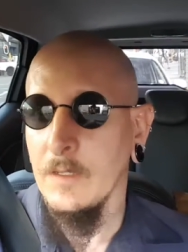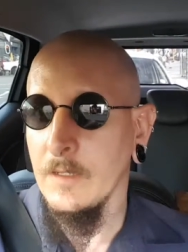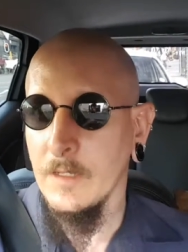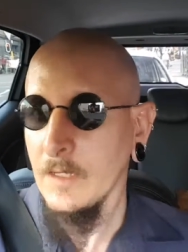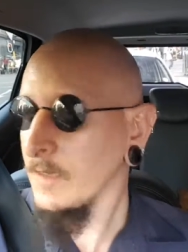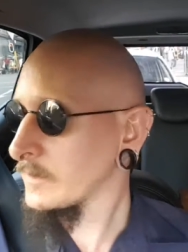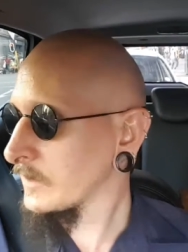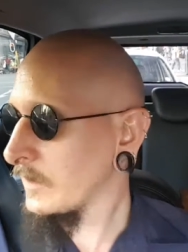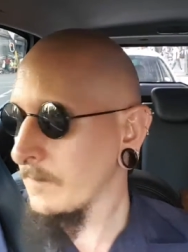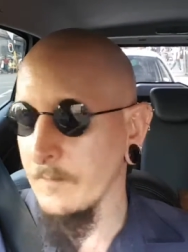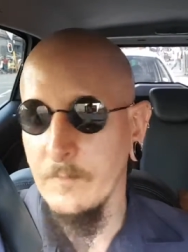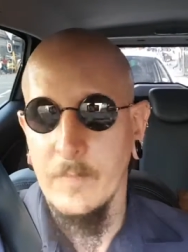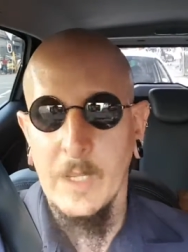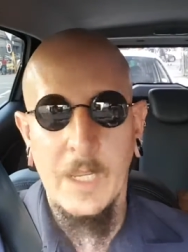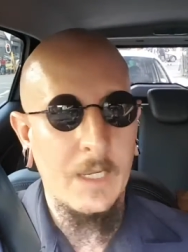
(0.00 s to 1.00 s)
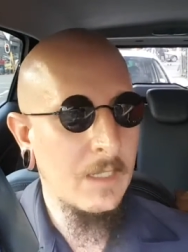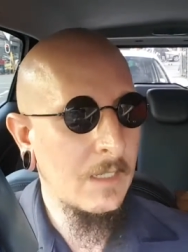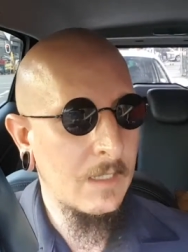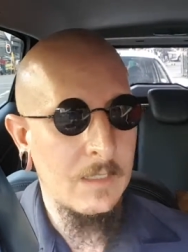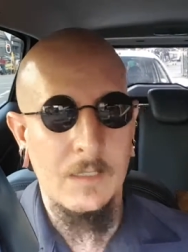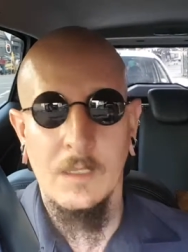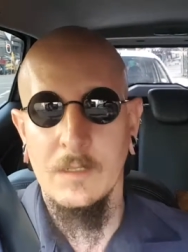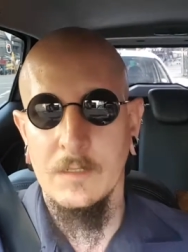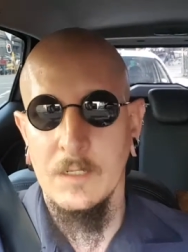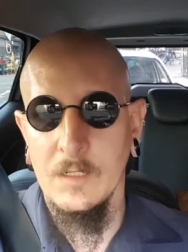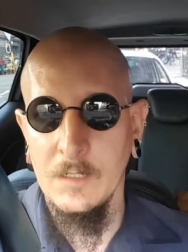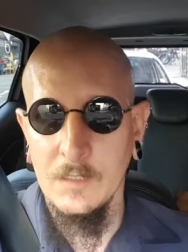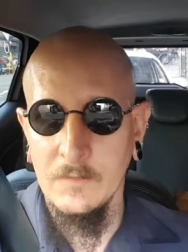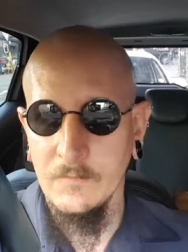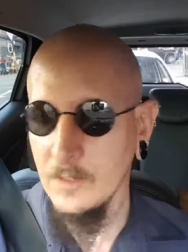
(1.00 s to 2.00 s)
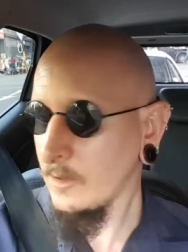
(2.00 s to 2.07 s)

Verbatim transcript: Hey guys, I'm back. Another day, another